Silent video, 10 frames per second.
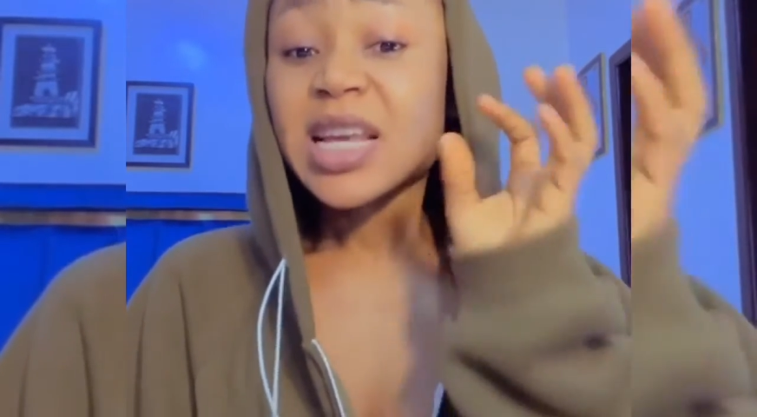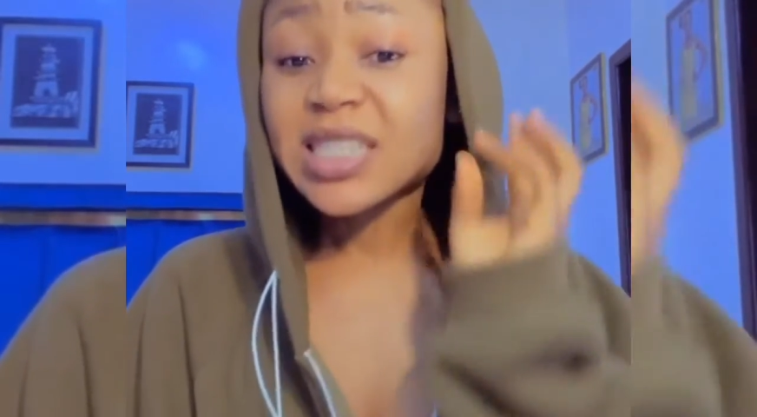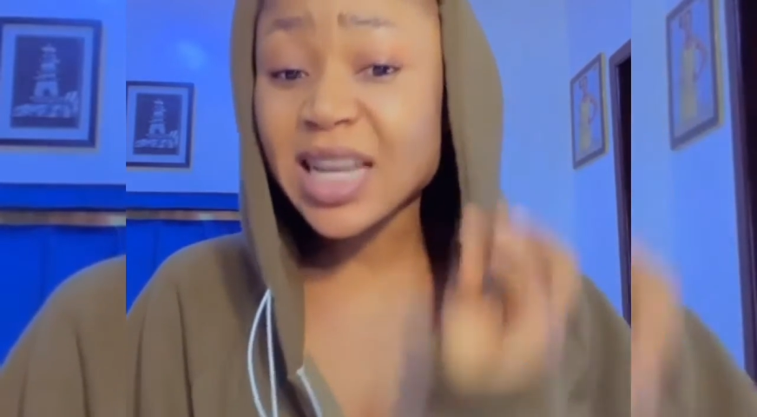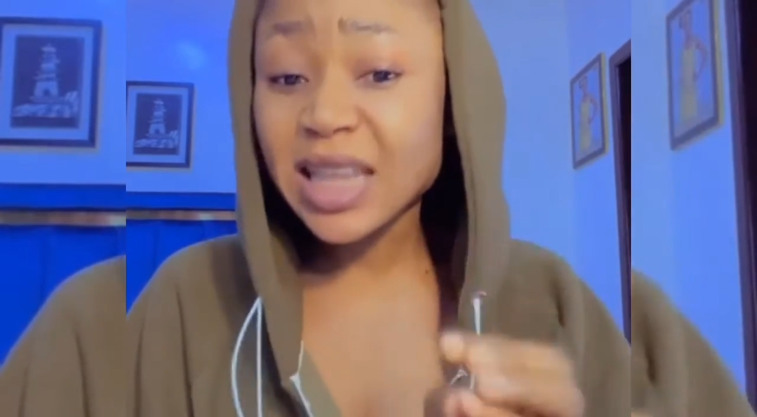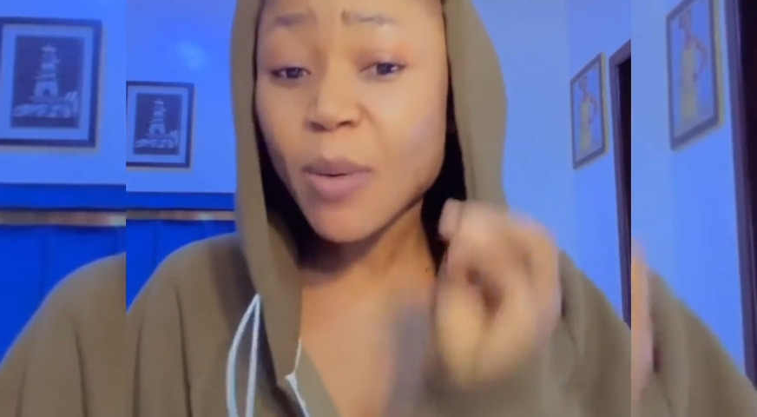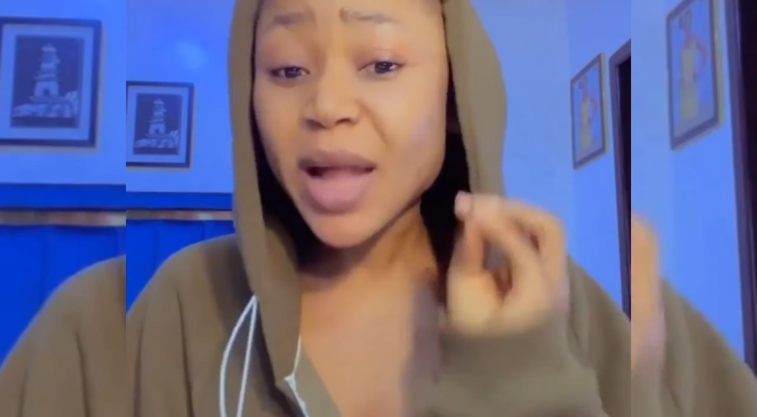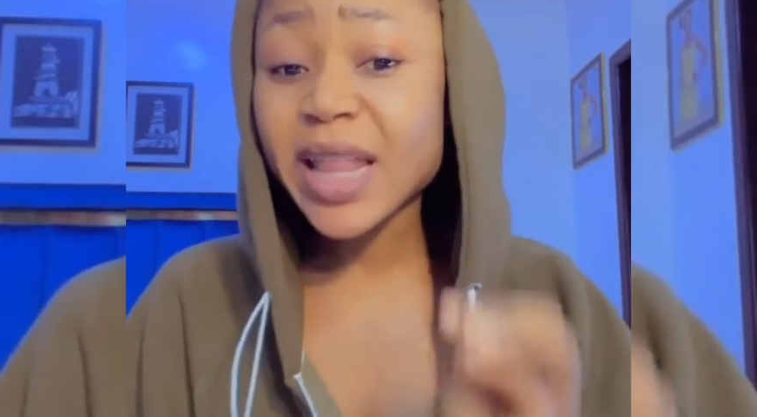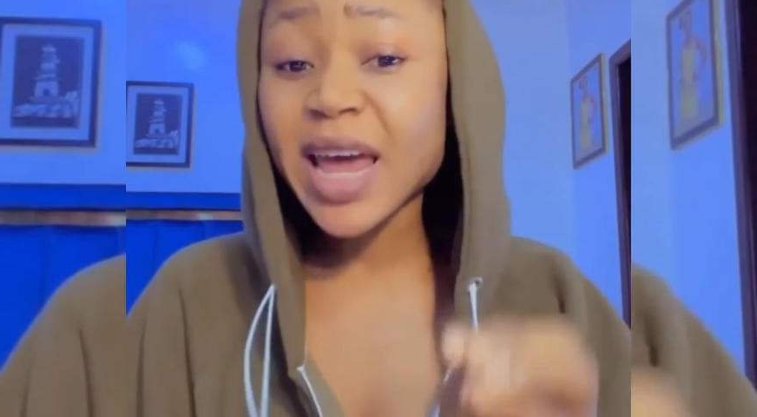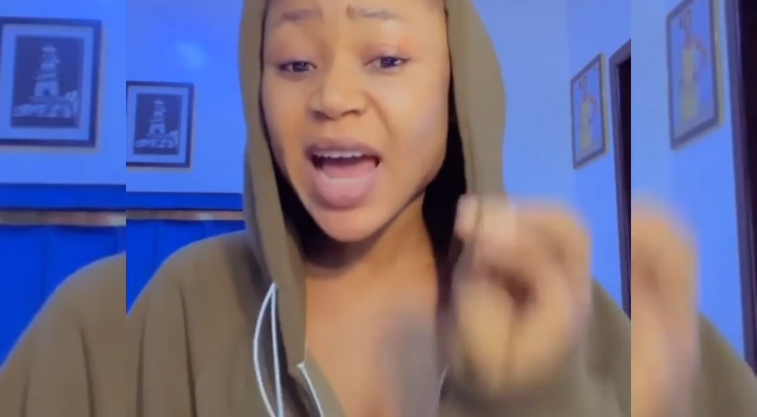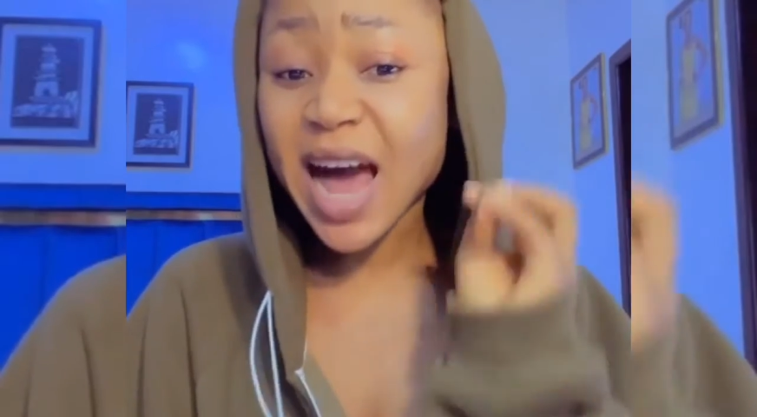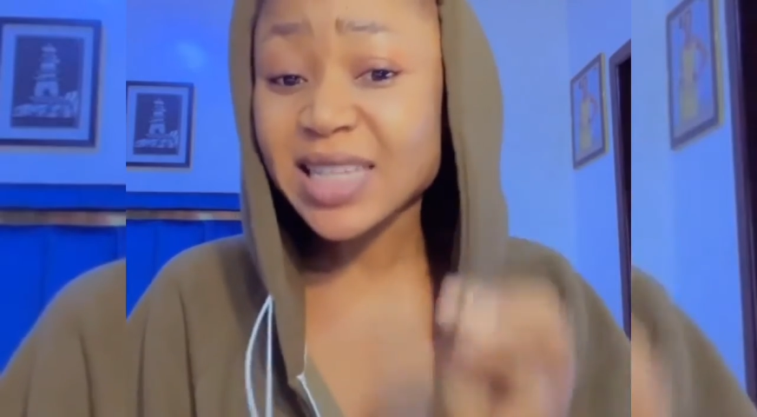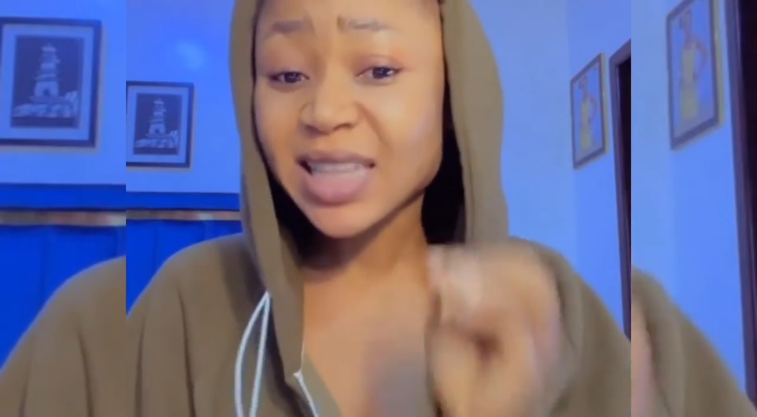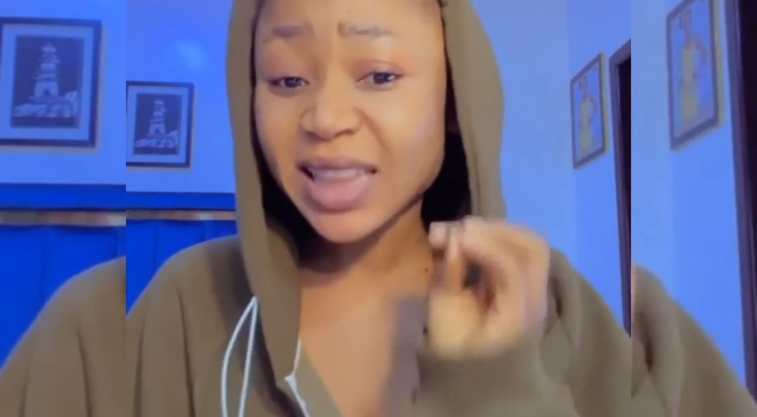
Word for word: Shatta Wale has